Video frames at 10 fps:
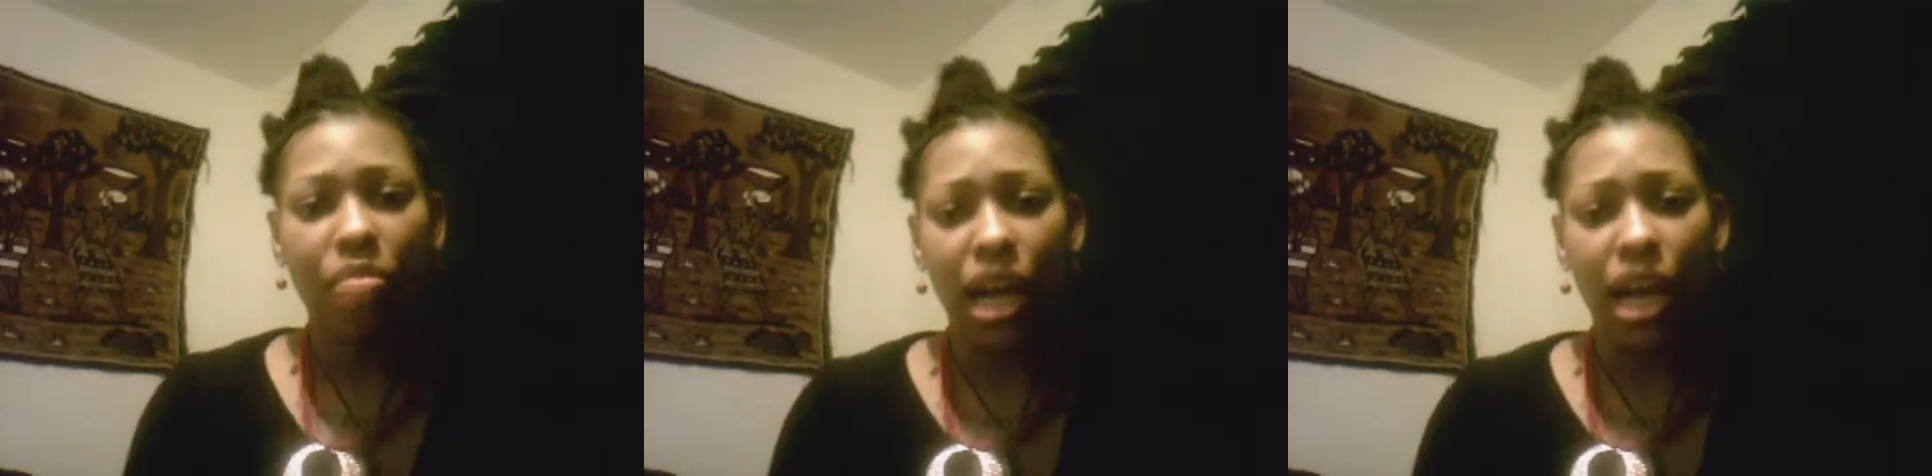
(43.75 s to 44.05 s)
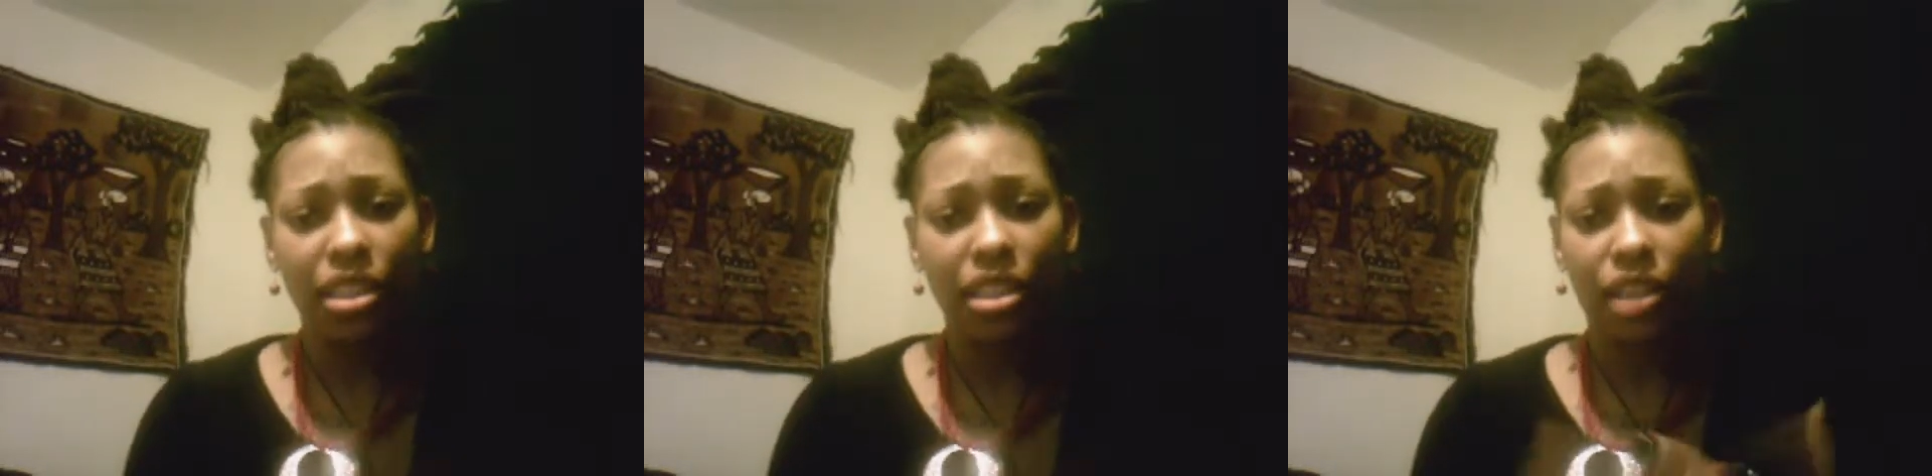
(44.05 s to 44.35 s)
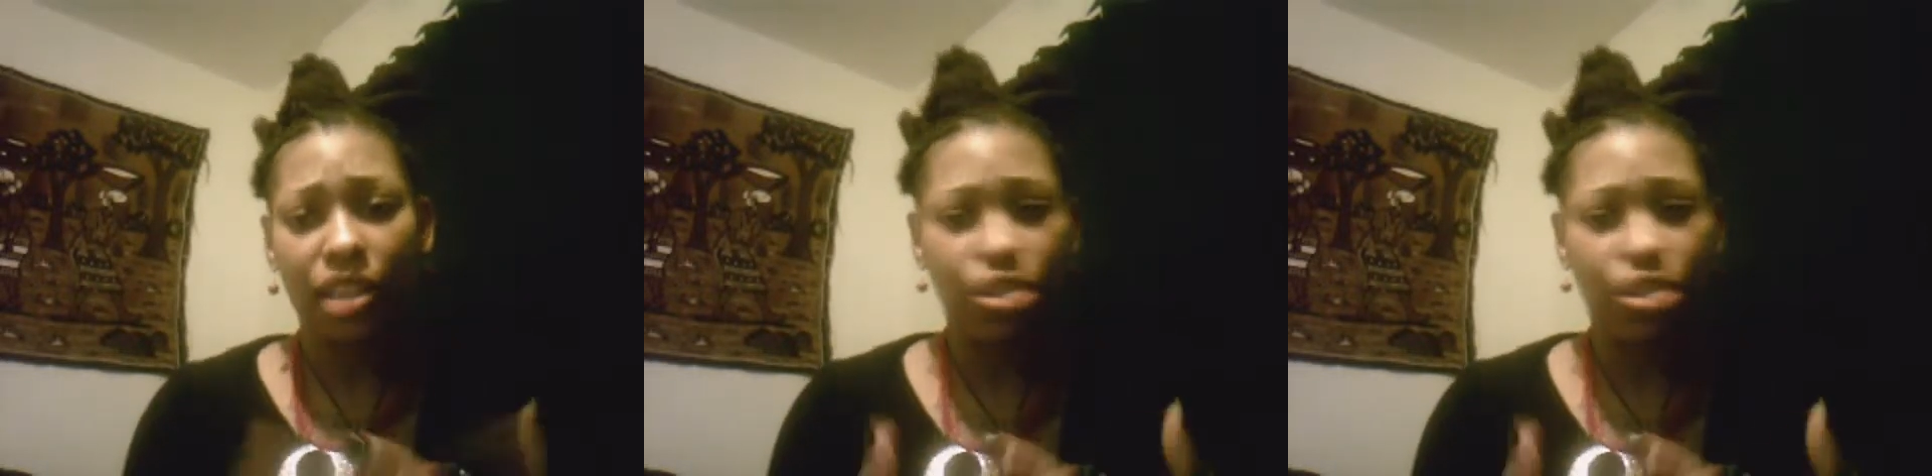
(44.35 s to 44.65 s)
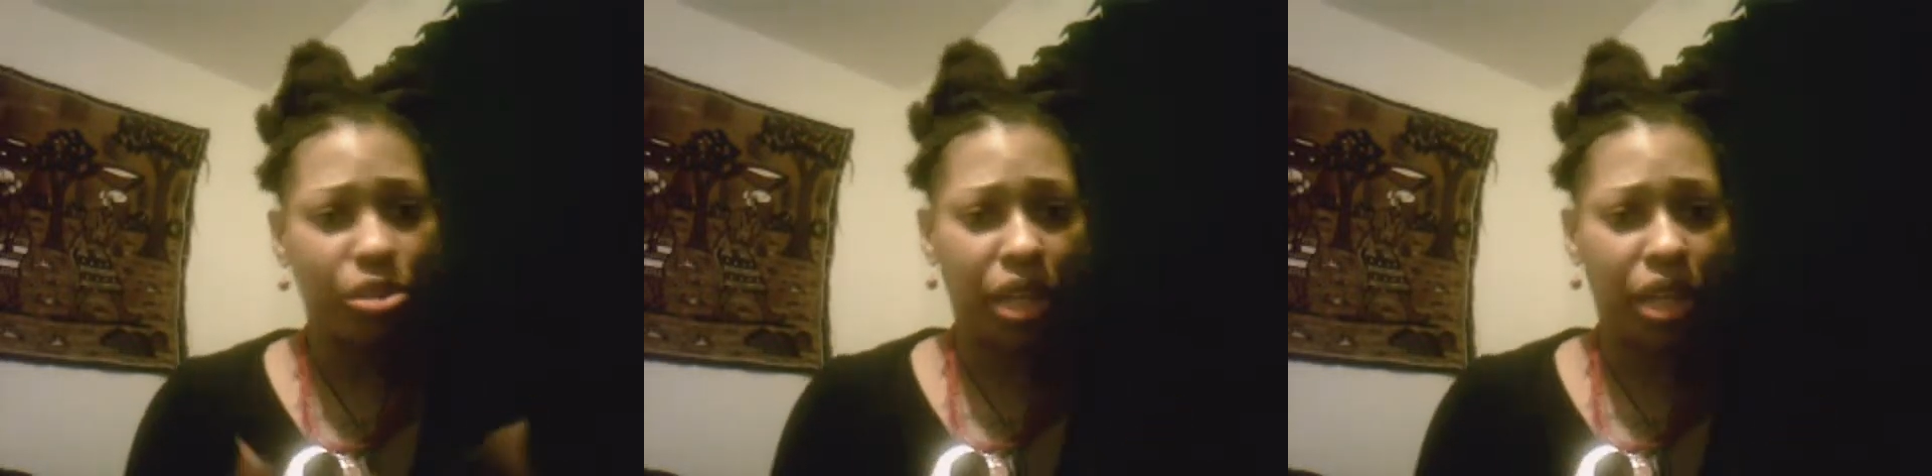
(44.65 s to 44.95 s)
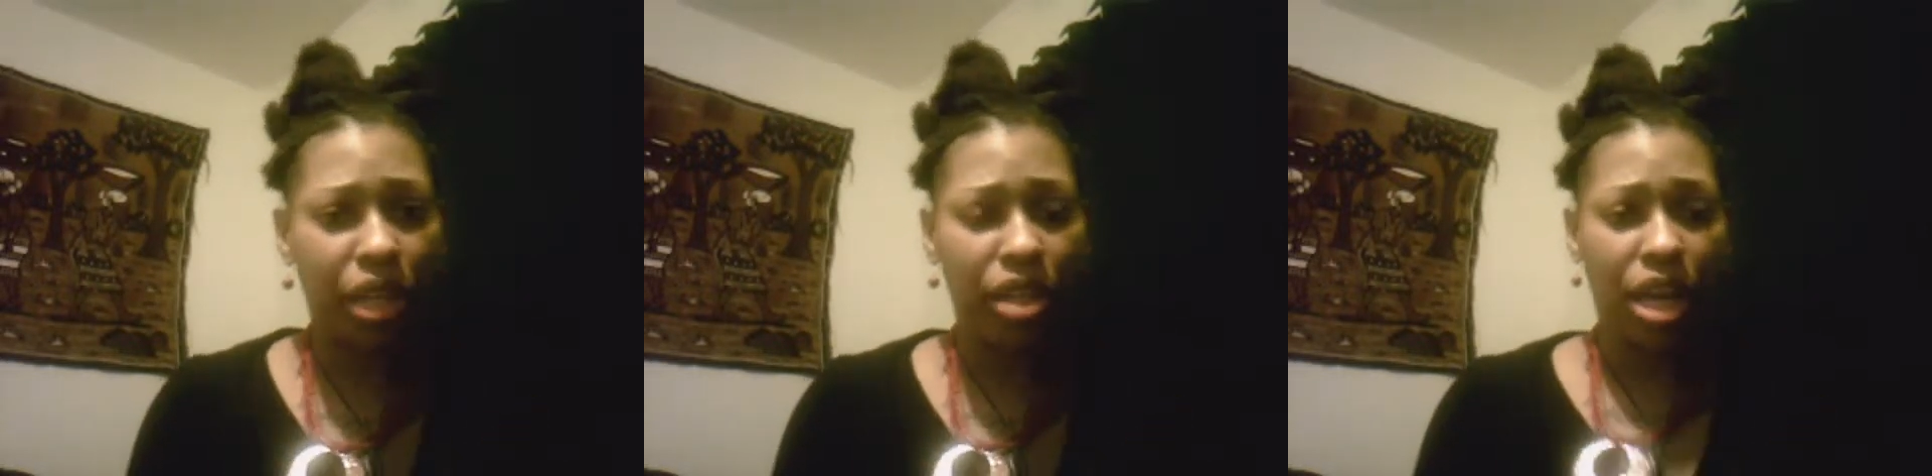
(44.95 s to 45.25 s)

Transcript: I just like to do it at